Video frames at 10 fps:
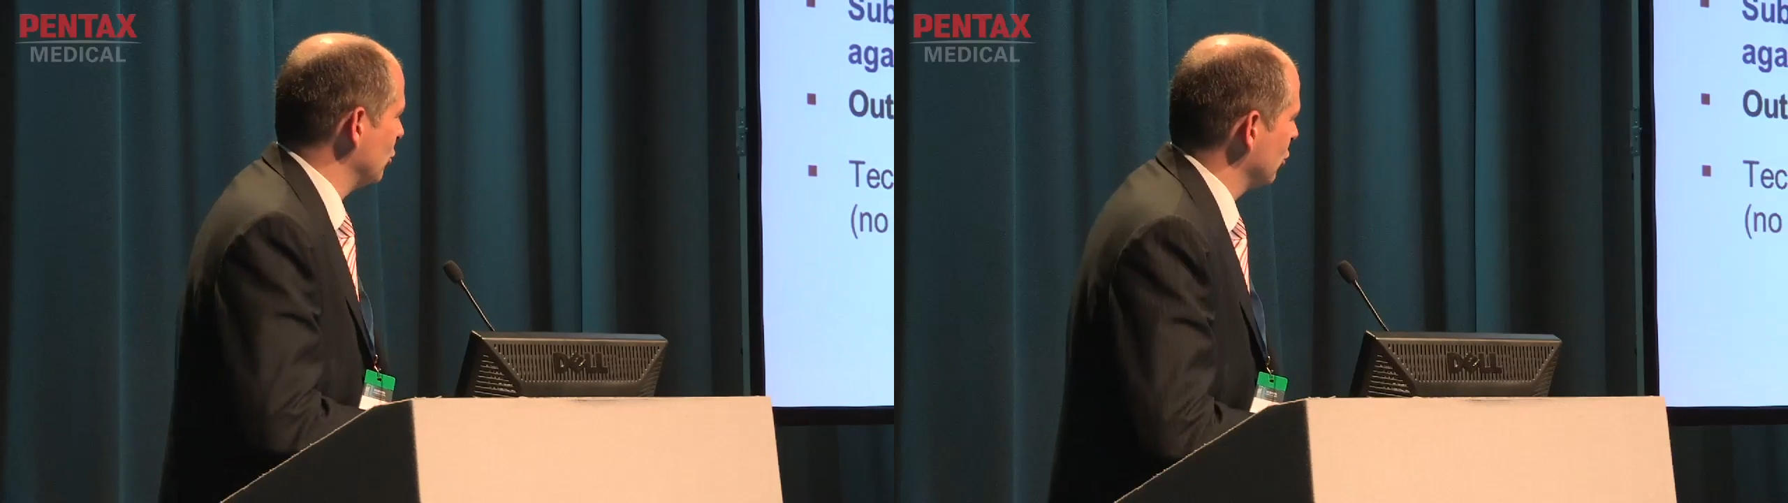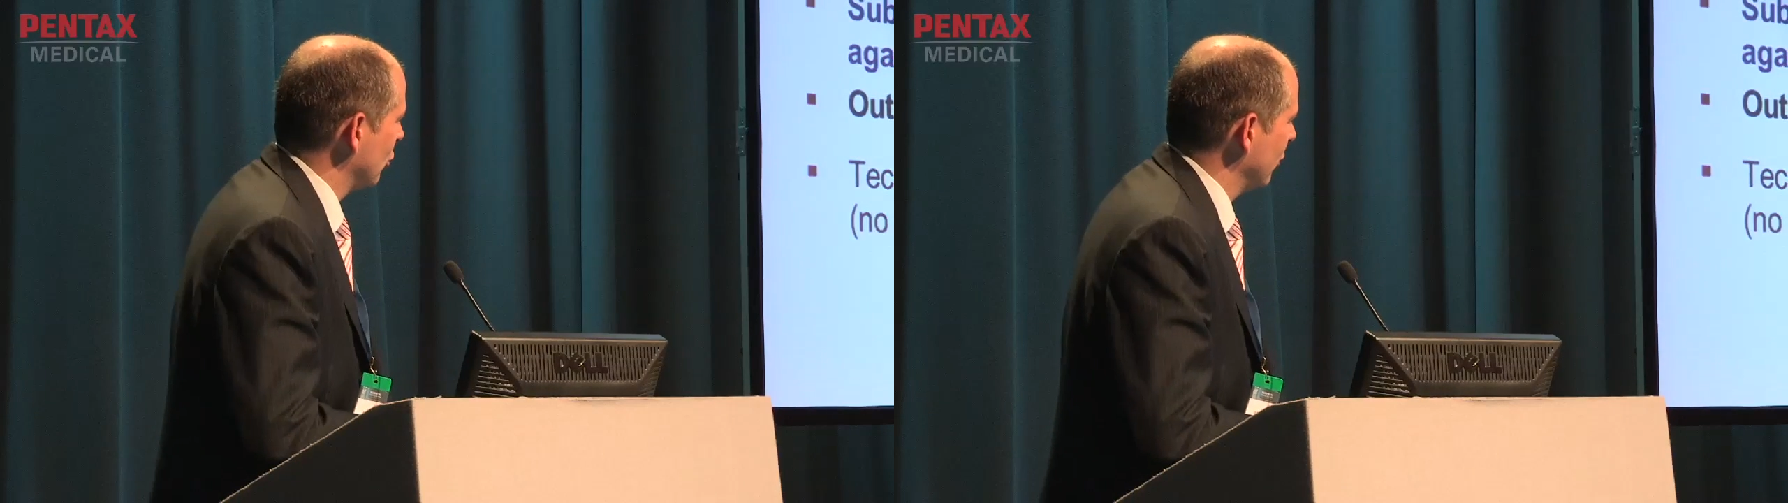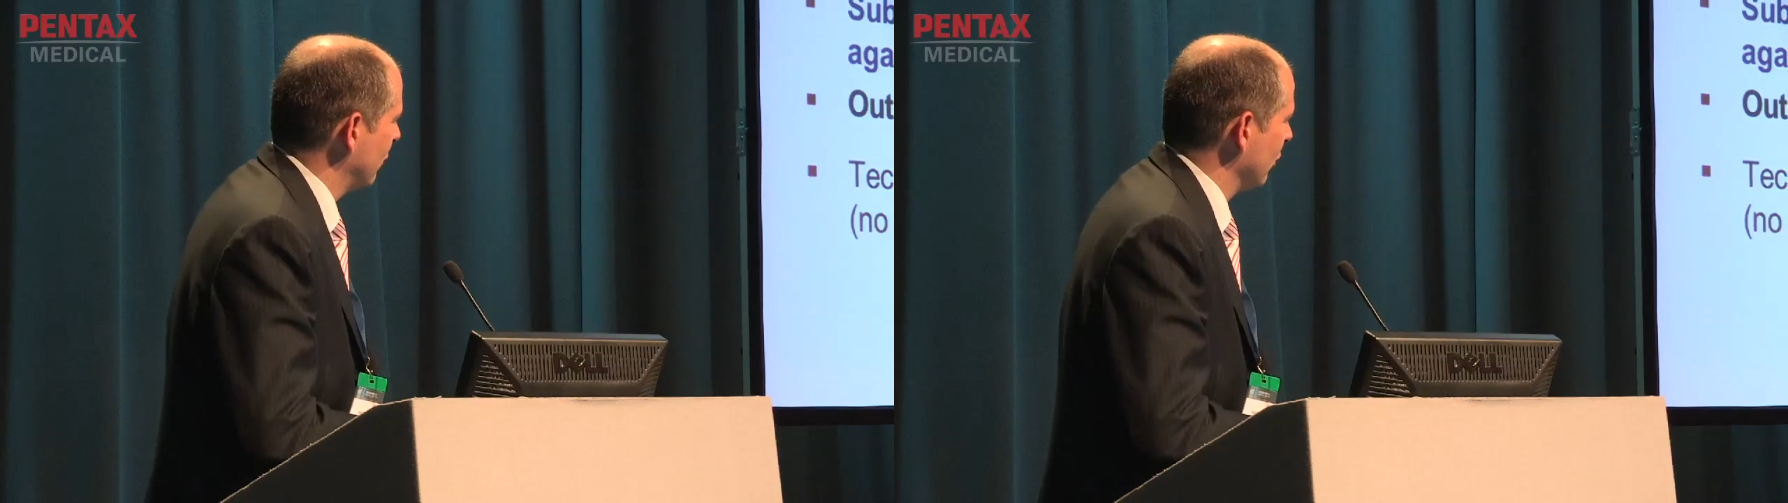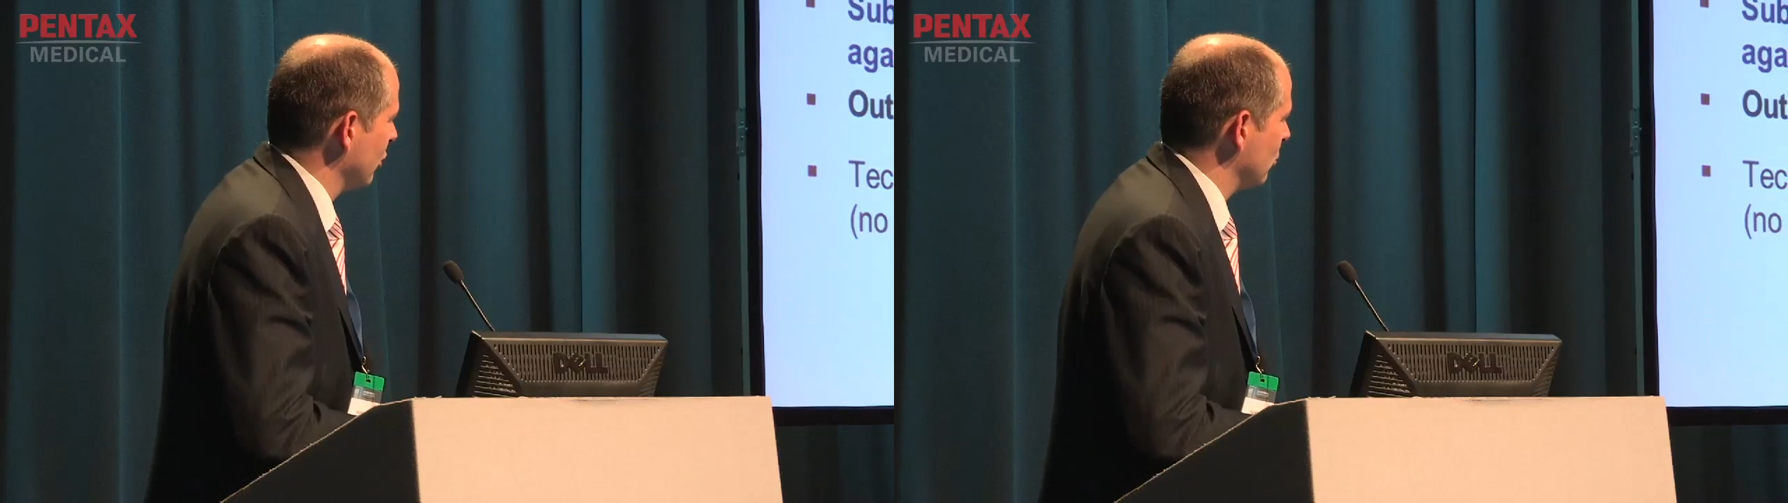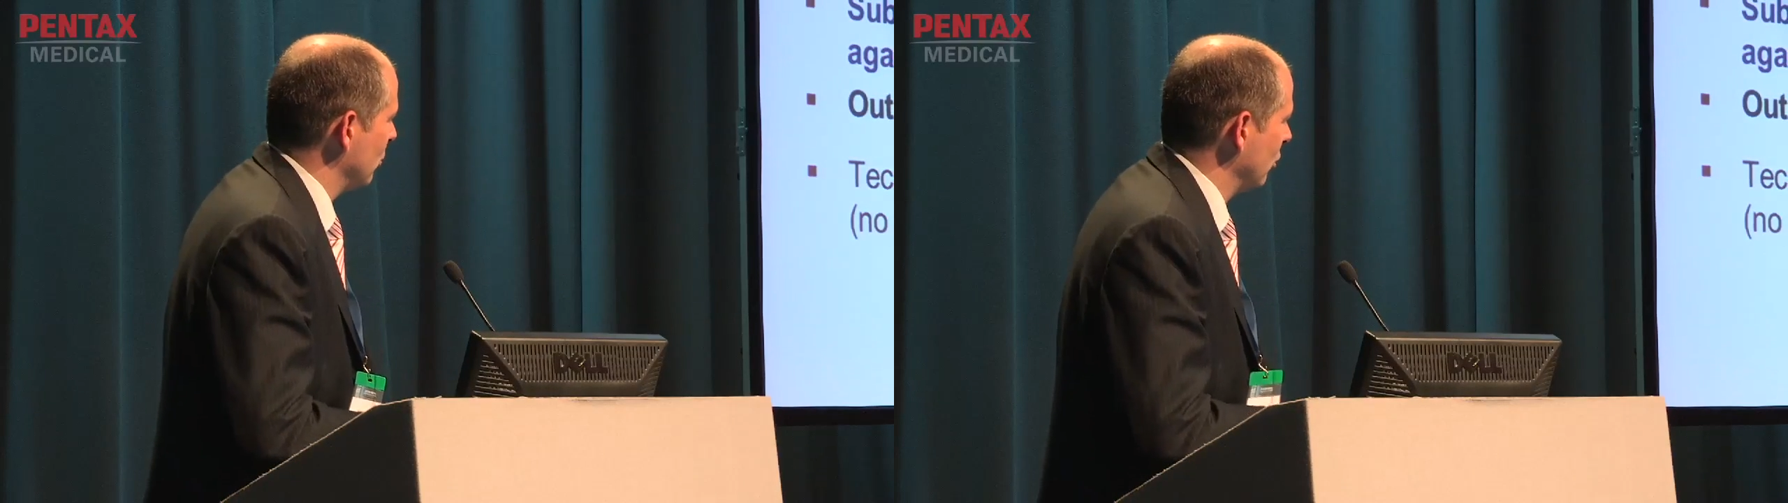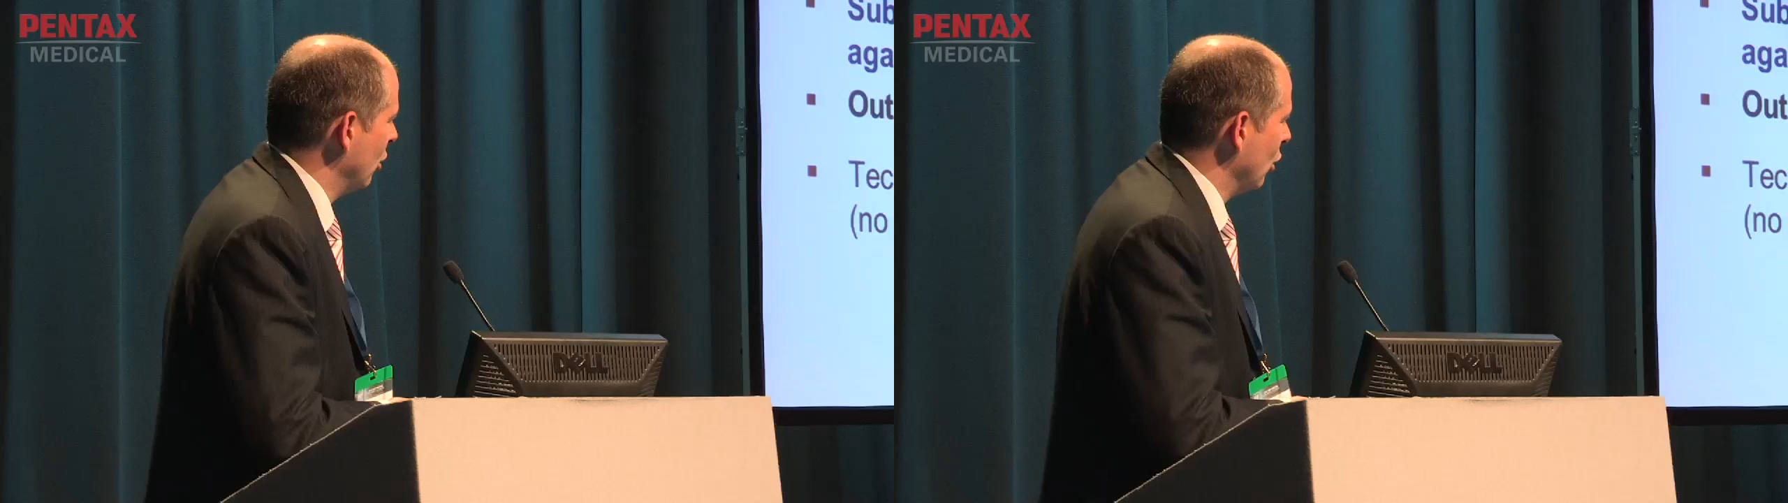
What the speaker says: sorry for this one,